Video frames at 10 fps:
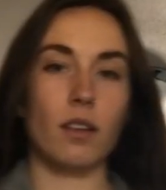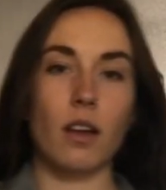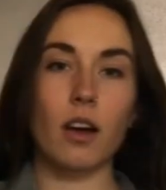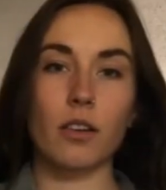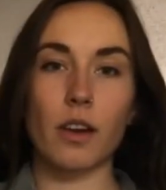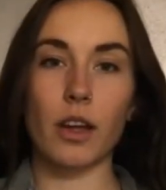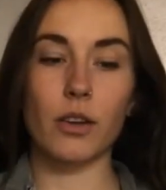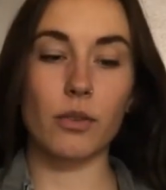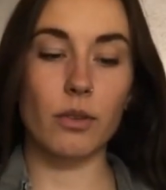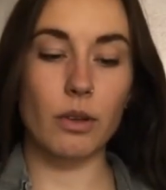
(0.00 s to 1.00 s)
Alright
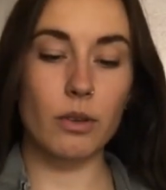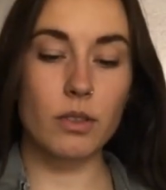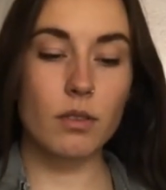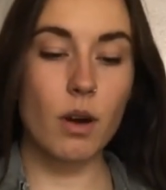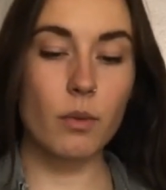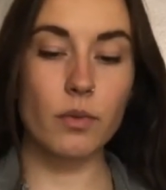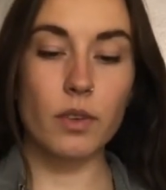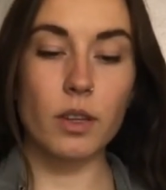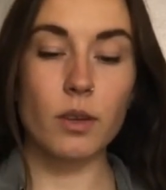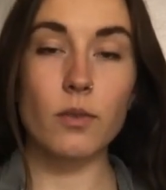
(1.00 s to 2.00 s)
crew, so
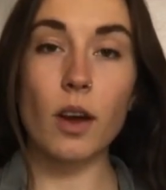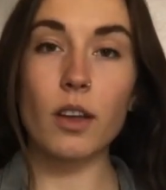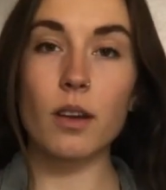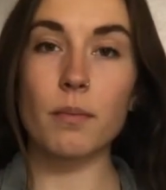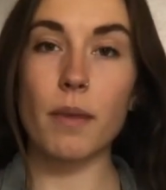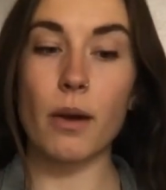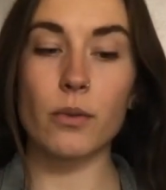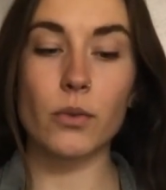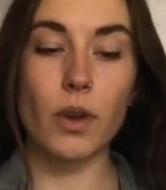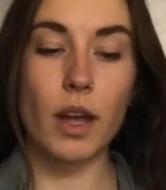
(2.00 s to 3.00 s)
hopefully you've got your
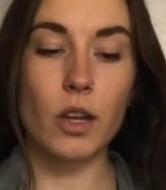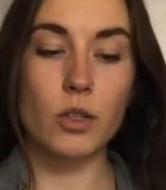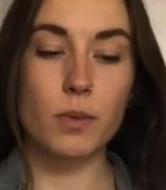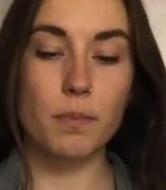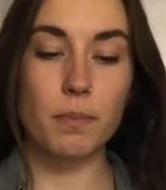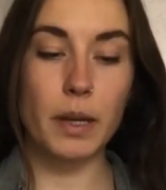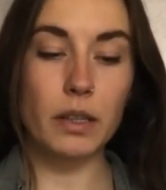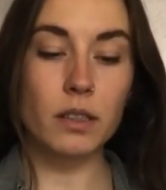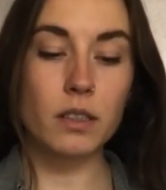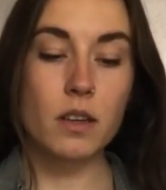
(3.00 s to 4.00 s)
mountain range
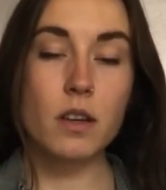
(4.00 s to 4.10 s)
built.